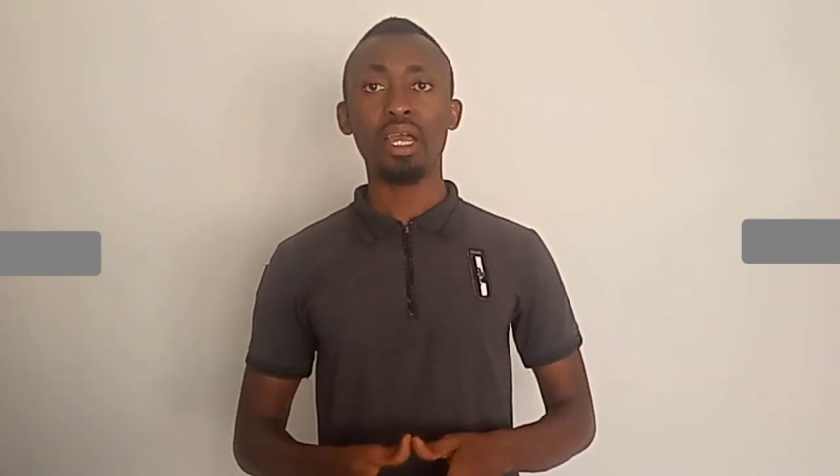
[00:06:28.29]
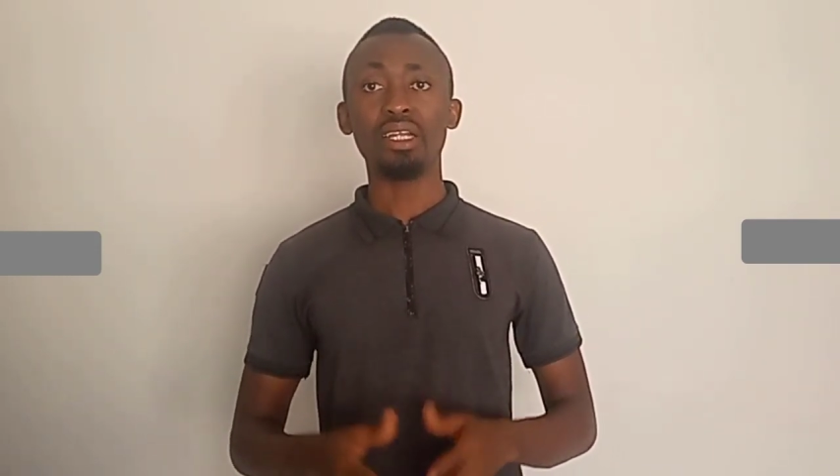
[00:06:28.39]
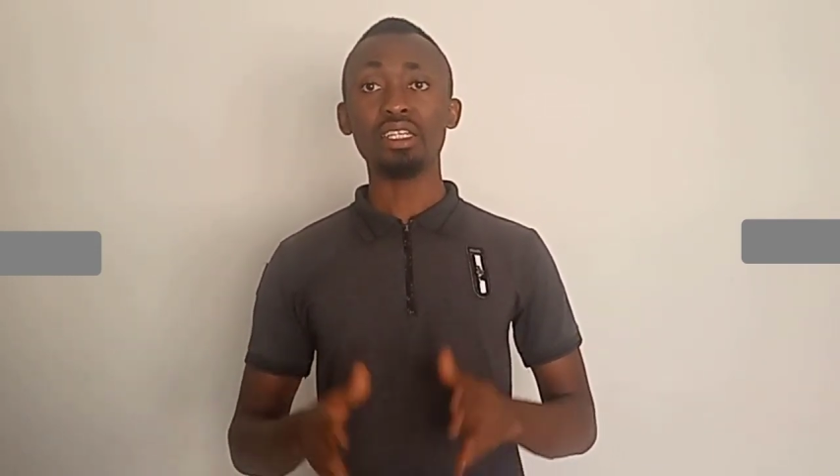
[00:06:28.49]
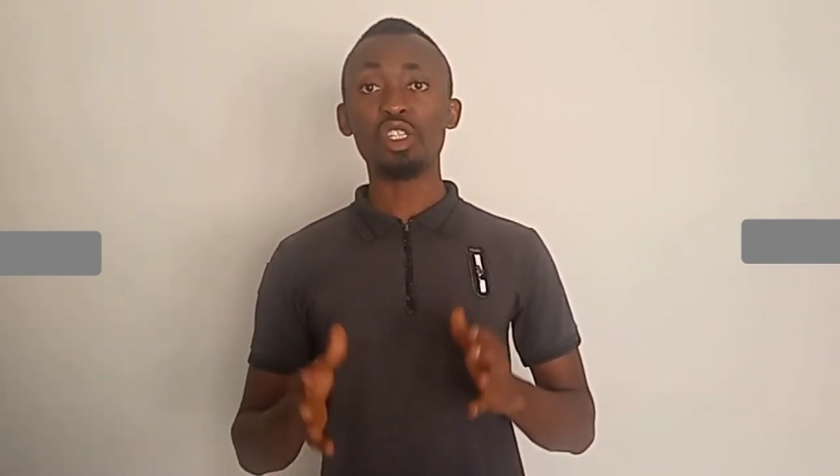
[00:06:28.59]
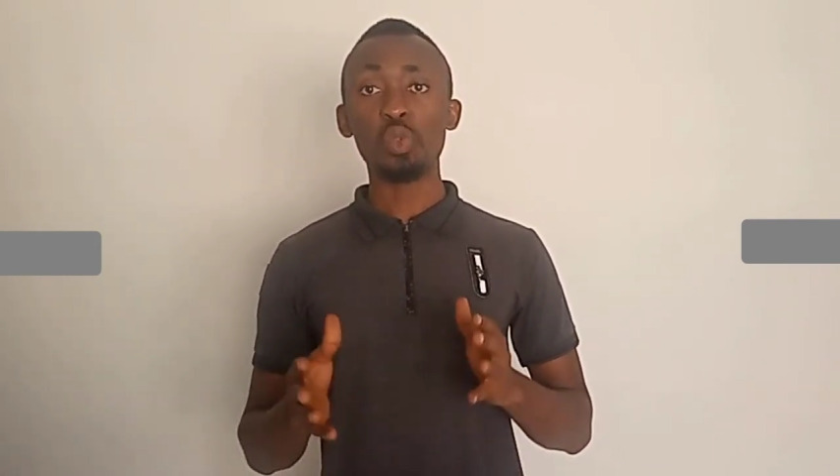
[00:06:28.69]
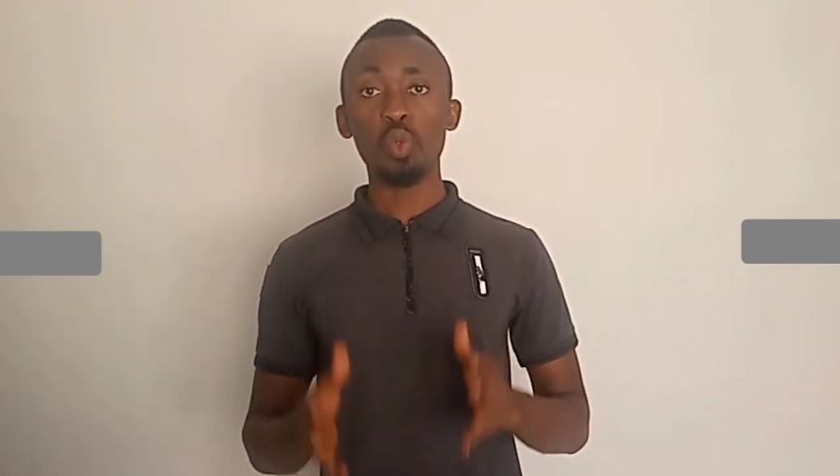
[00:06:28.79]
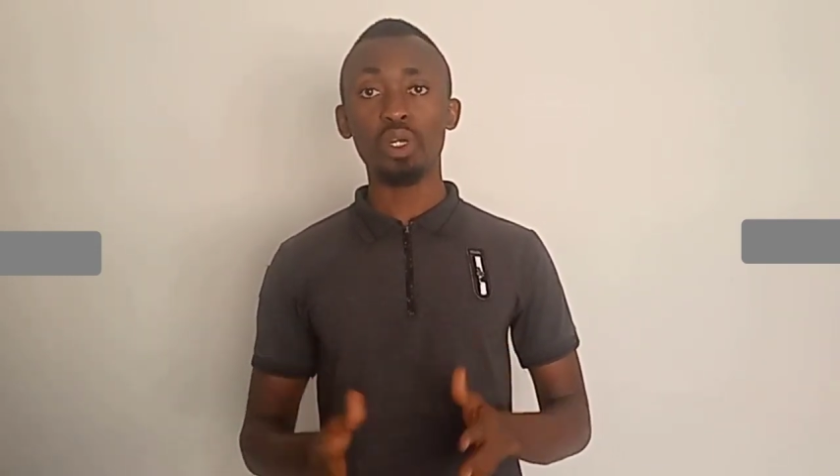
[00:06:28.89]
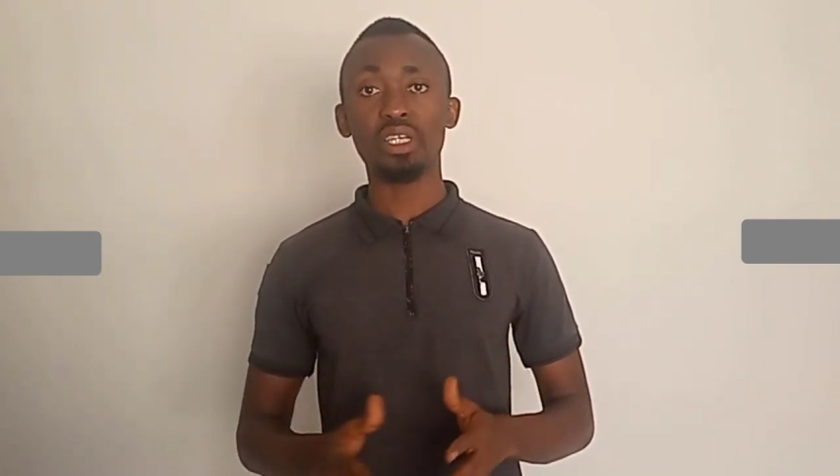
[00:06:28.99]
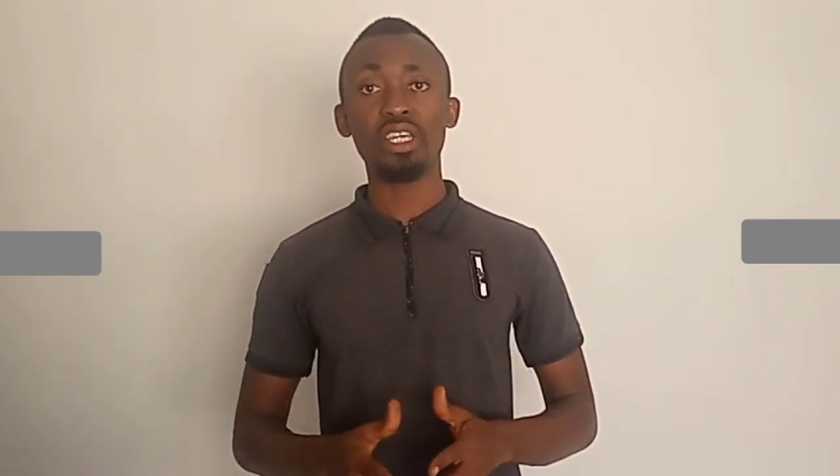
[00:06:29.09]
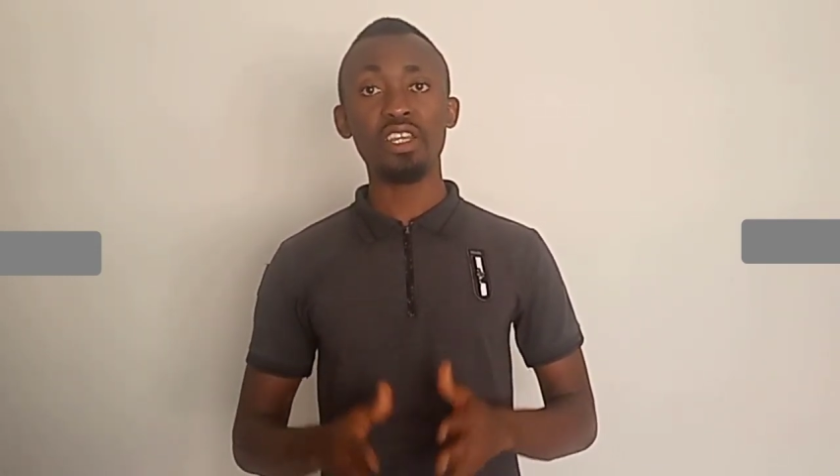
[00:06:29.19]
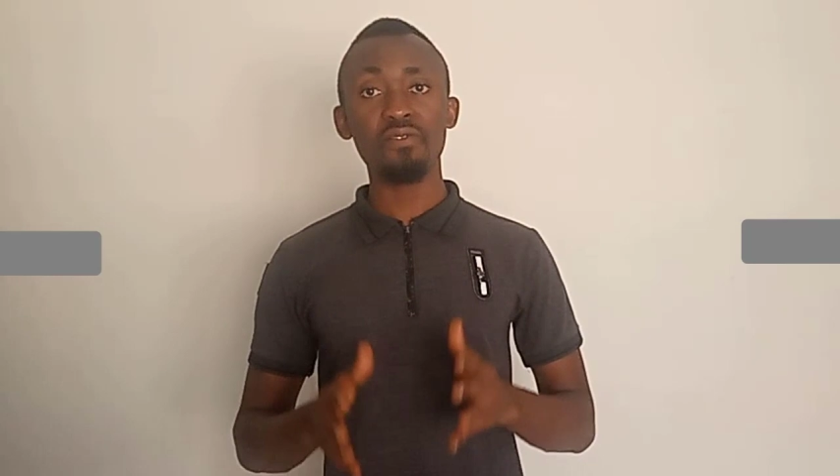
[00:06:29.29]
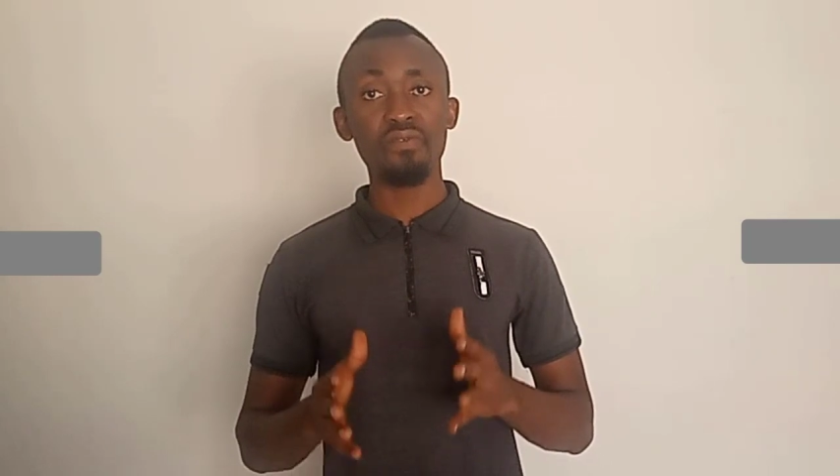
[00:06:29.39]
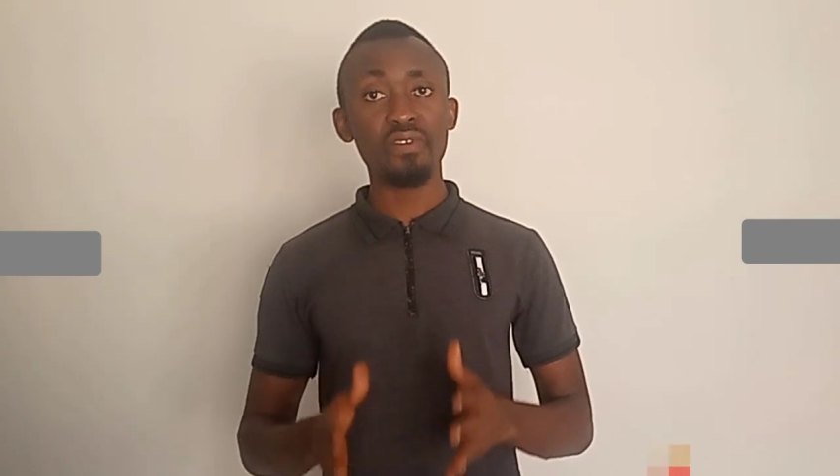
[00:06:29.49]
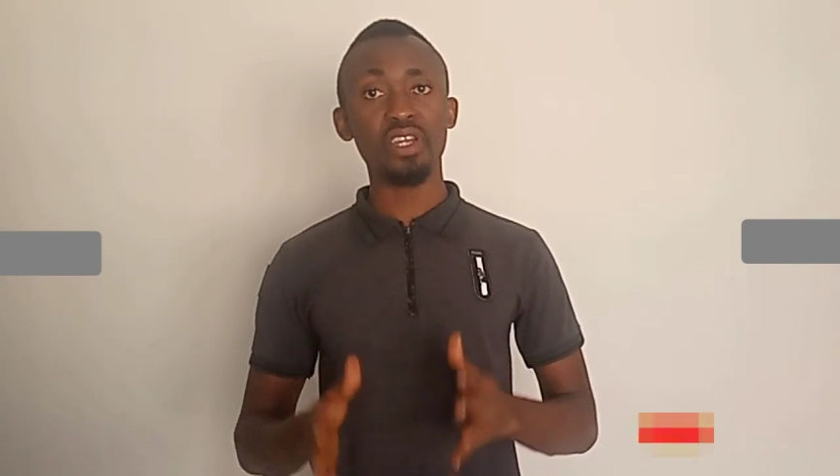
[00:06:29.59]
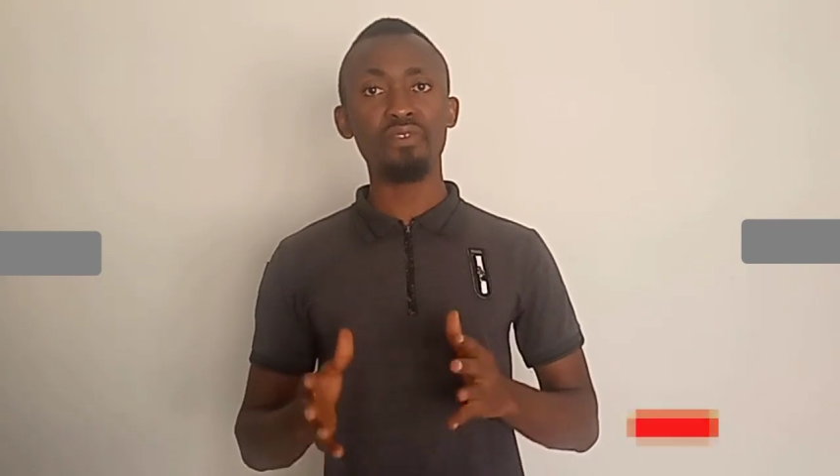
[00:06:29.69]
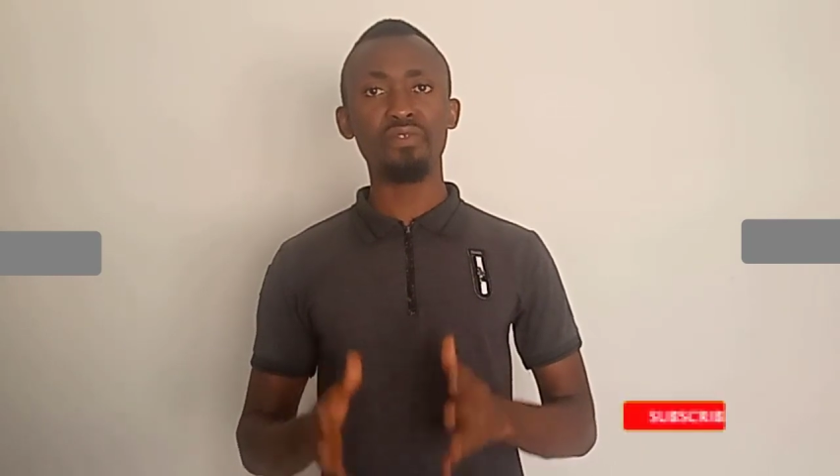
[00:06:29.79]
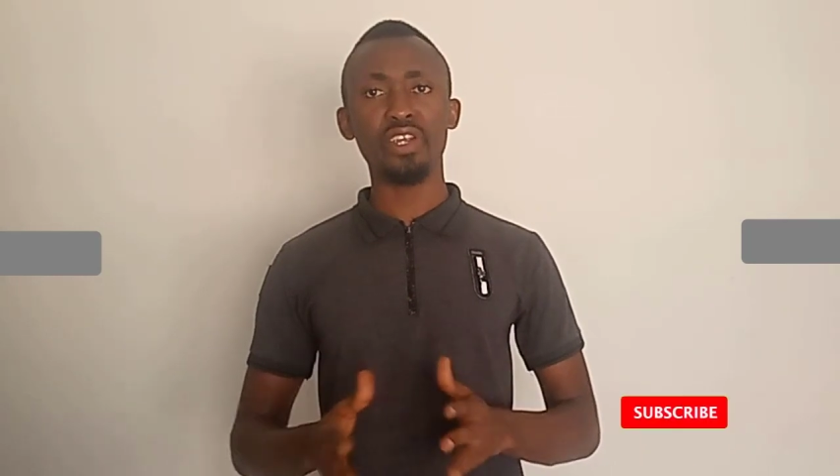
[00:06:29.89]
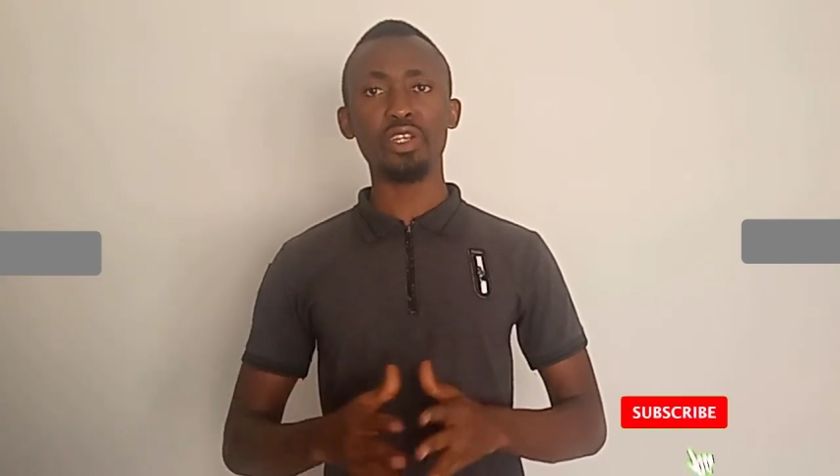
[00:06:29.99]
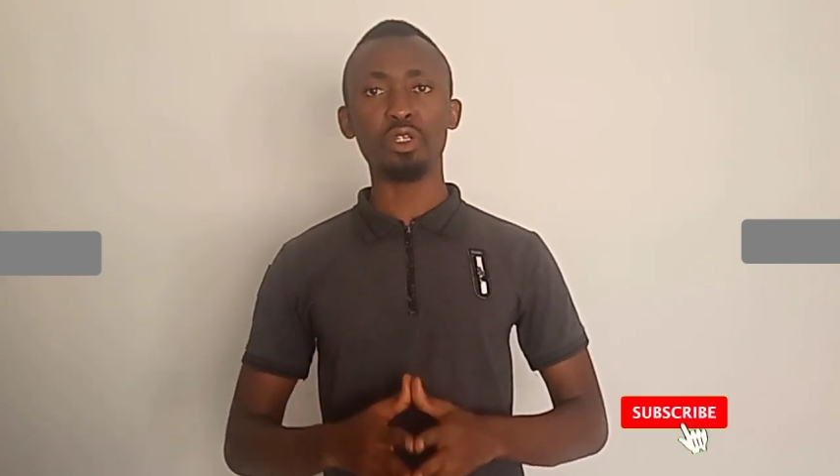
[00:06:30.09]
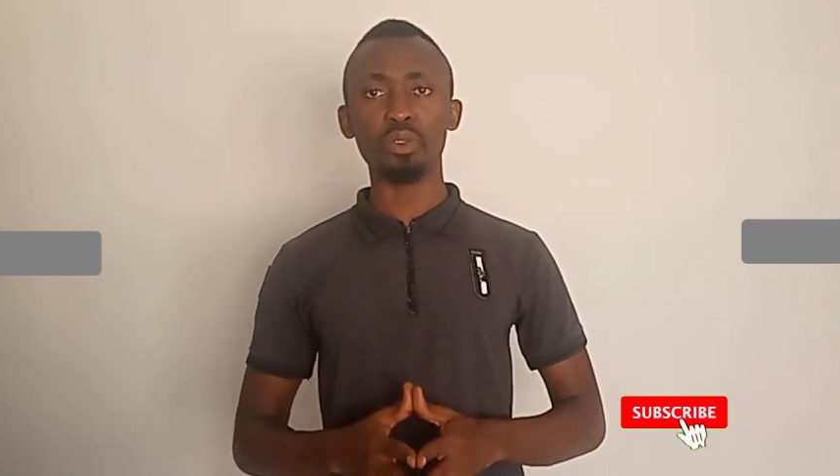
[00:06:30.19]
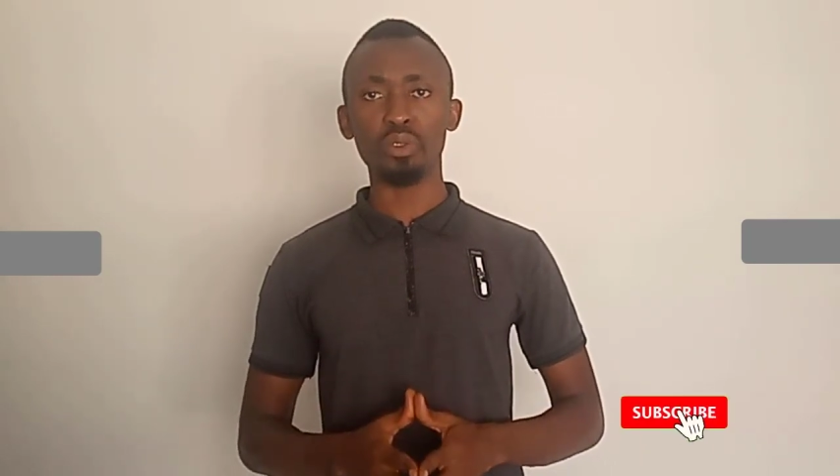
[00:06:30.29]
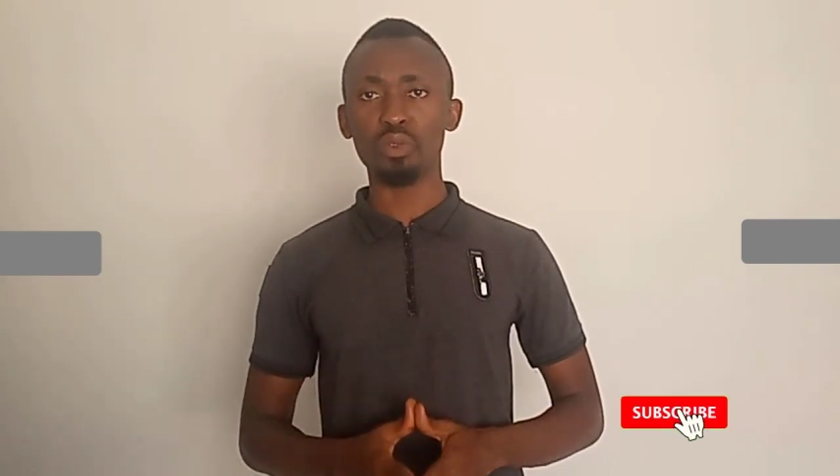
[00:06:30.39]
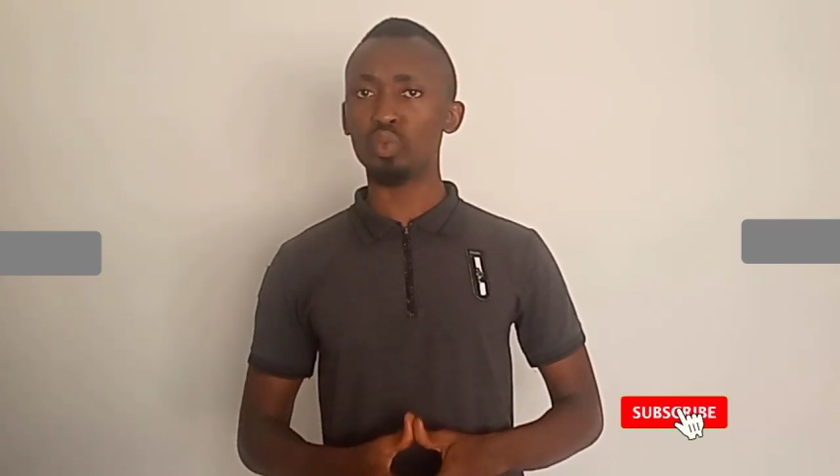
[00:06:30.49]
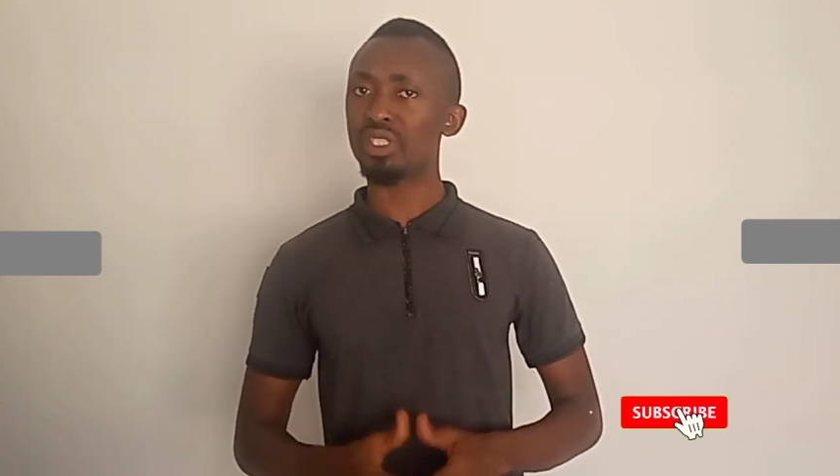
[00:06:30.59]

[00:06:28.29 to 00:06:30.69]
And it's working very good